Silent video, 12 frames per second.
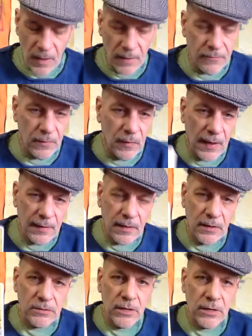I feel like
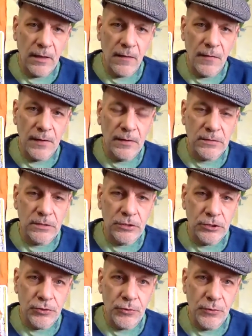there's a there's this
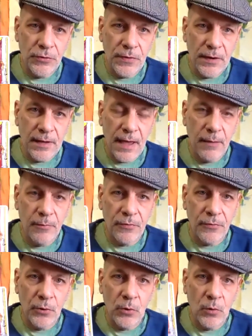truth that came
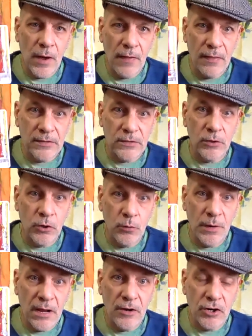through and this
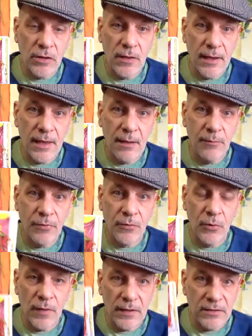illumination that came
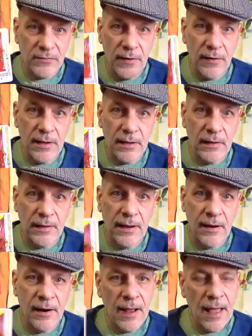through that's very
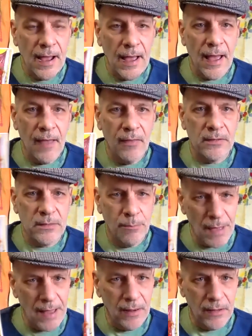clear, and there's a
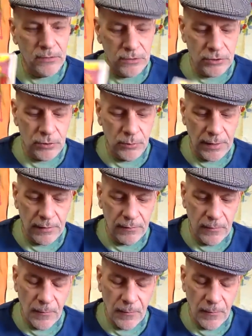balance to it.